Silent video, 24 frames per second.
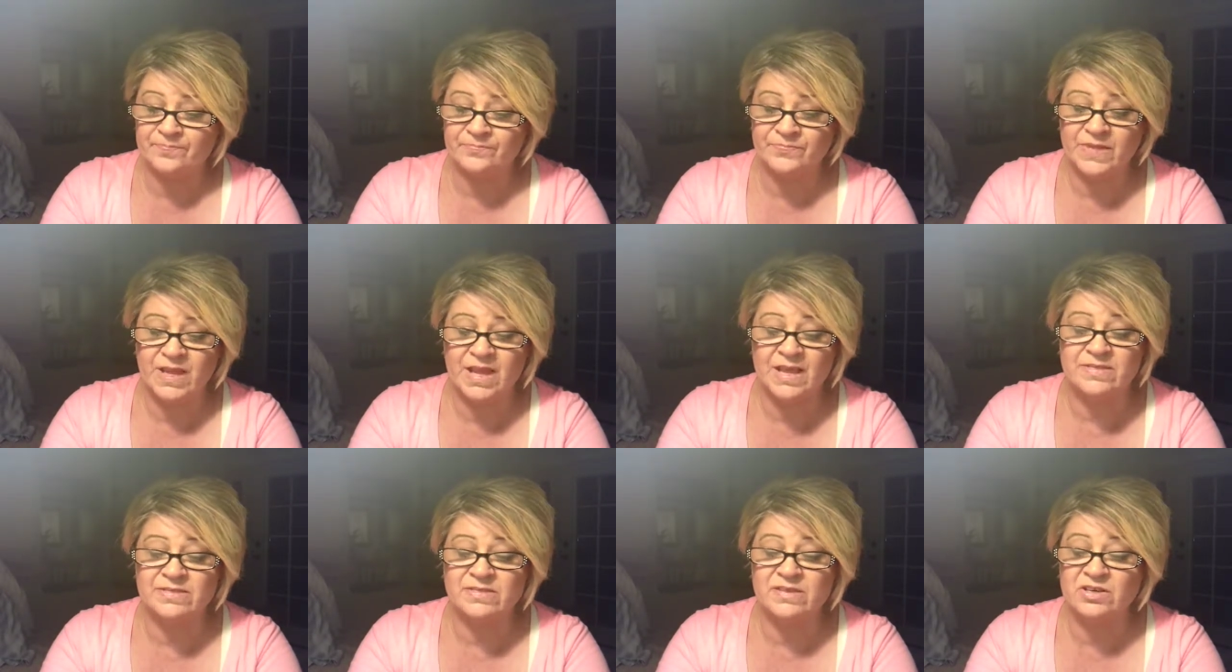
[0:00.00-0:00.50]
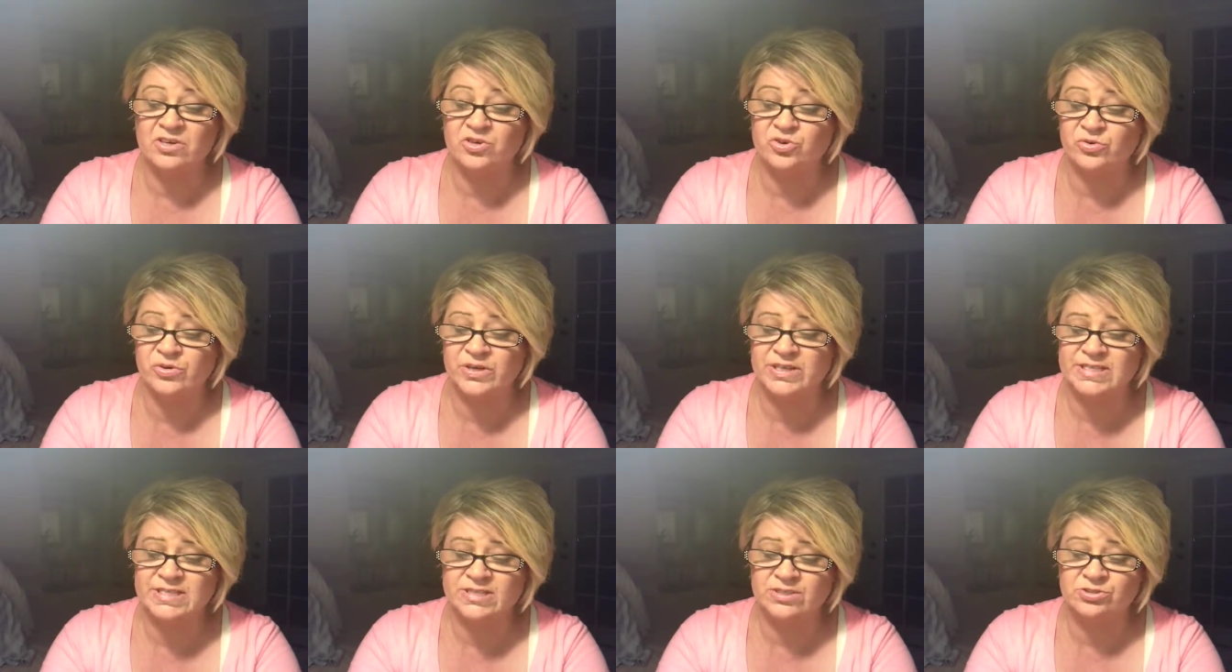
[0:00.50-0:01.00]
And the
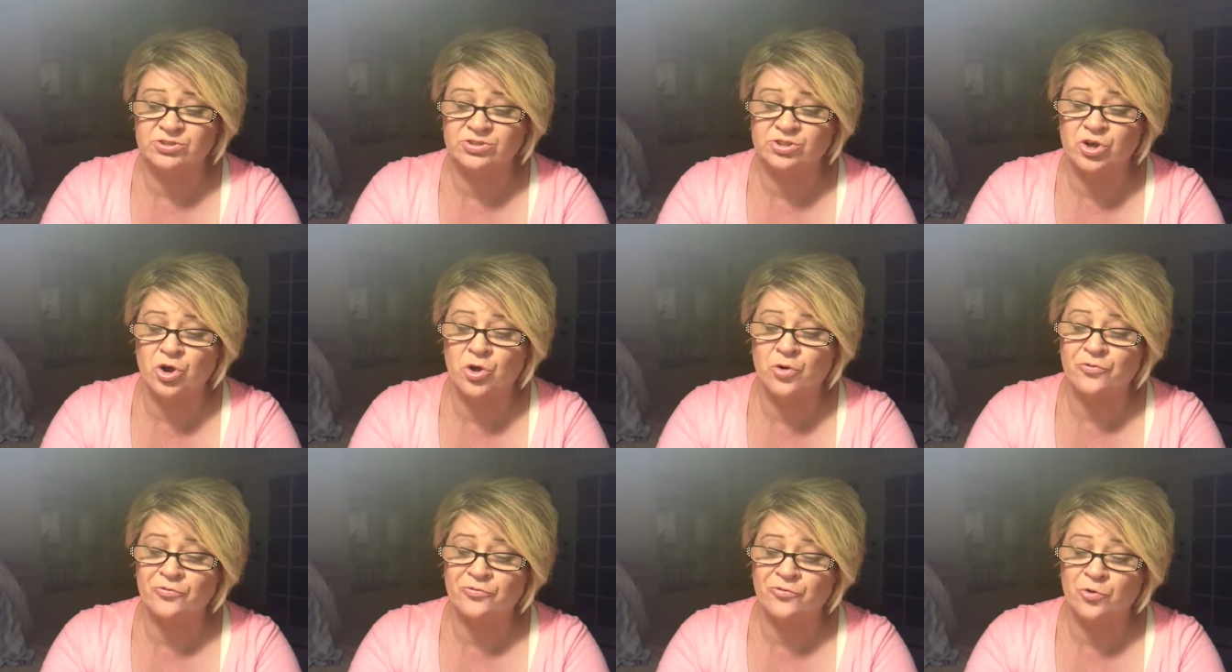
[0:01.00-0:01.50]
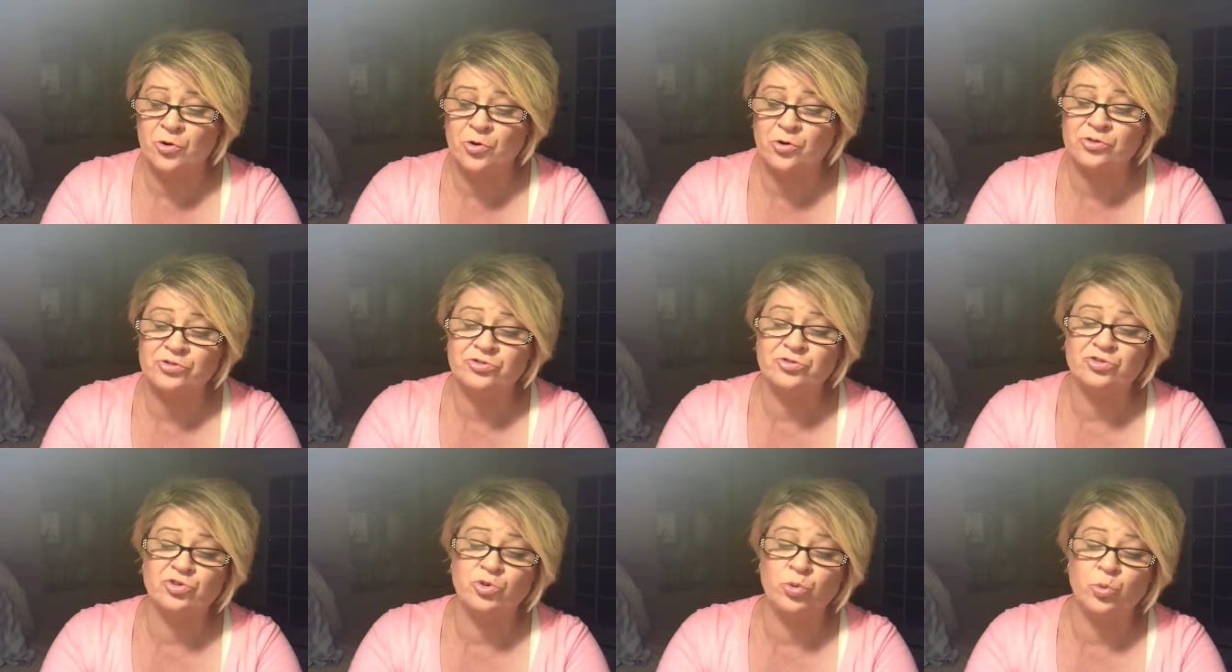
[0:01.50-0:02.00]
grizzled go forth
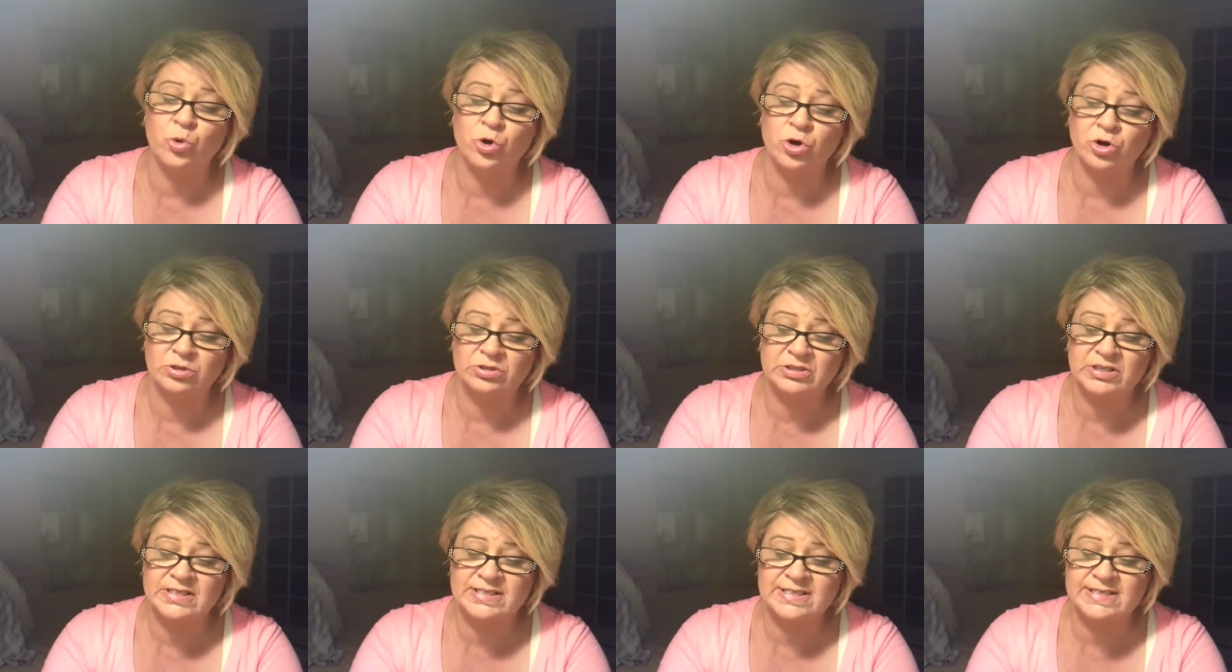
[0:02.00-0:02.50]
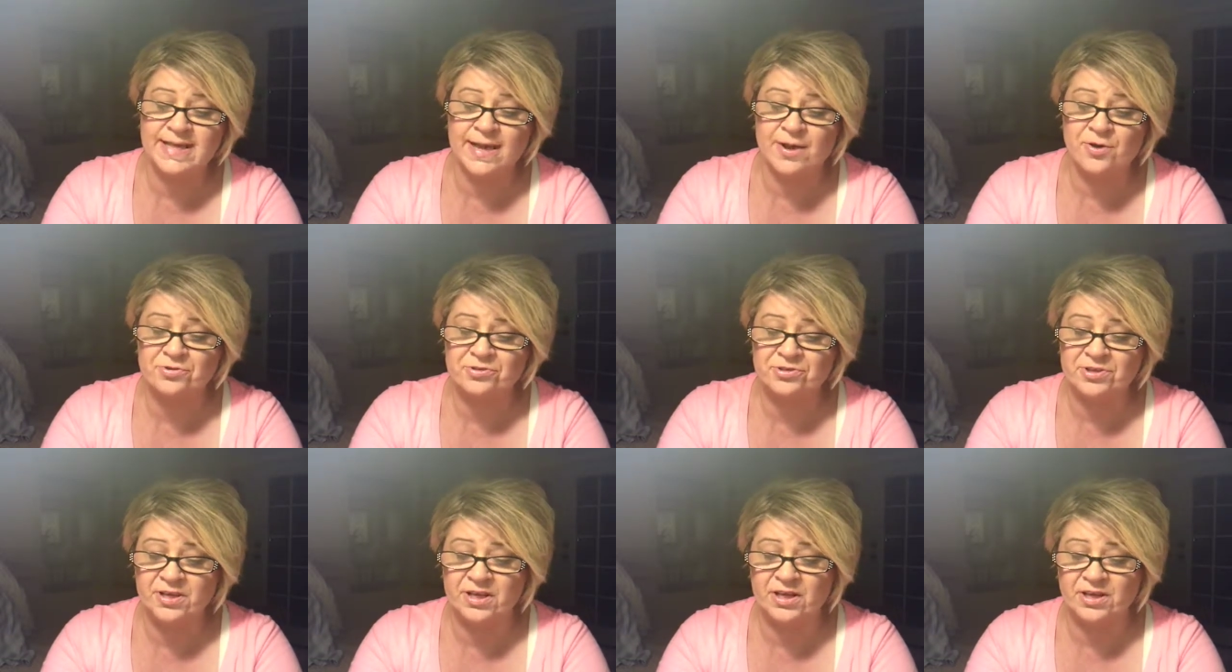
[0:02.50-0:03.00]
toward the
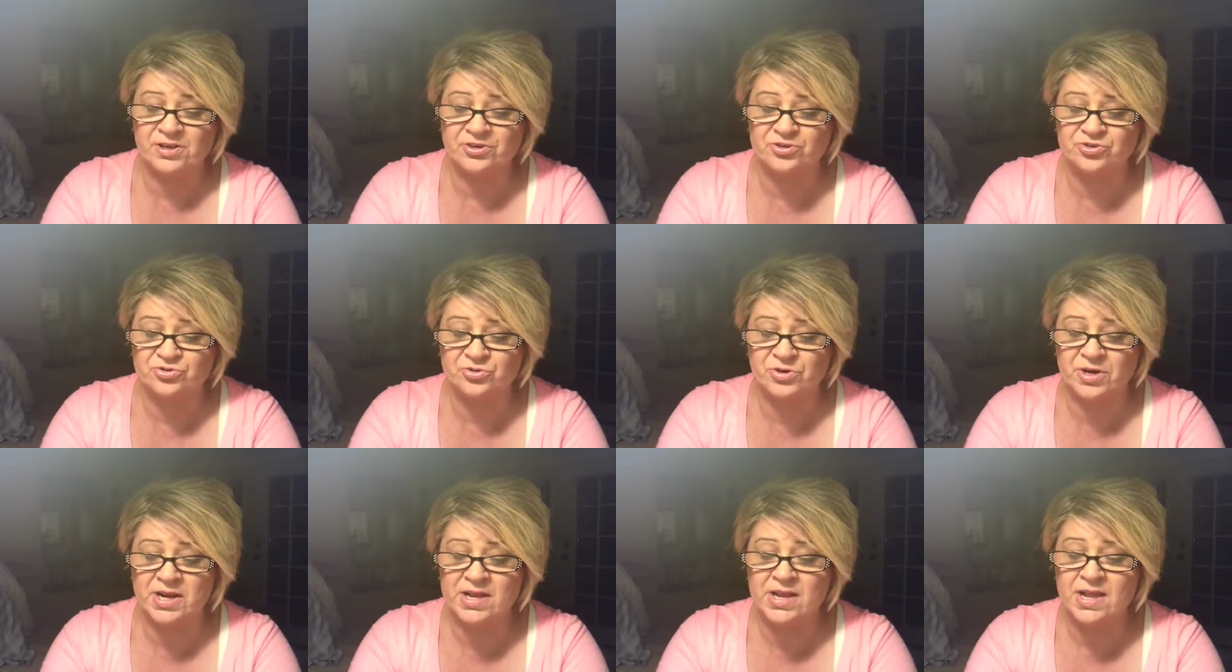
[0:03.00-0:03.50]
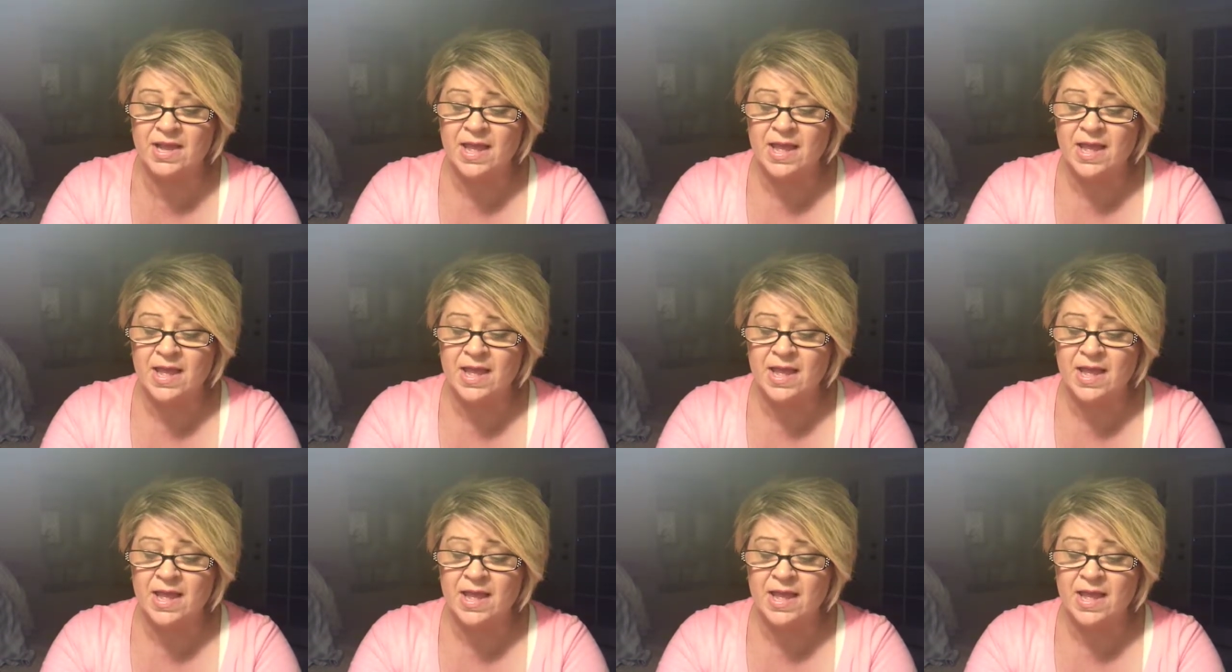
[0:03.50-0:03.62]
south country,